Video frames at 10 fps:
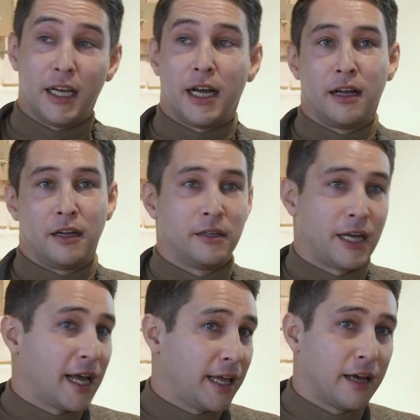
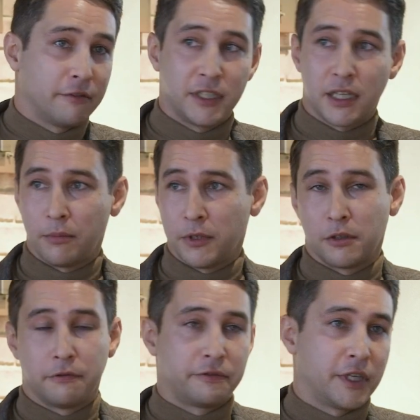I have
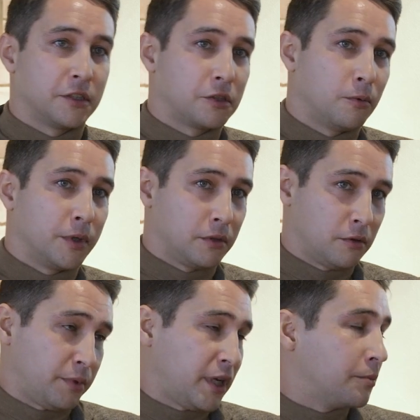examples of friends who wanted
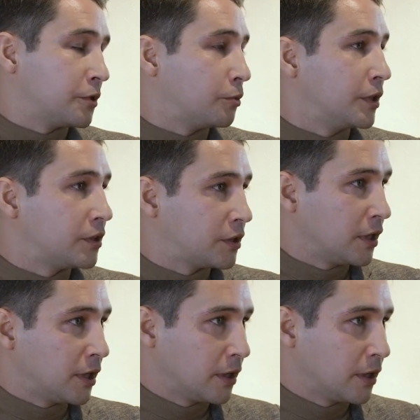to become Swiss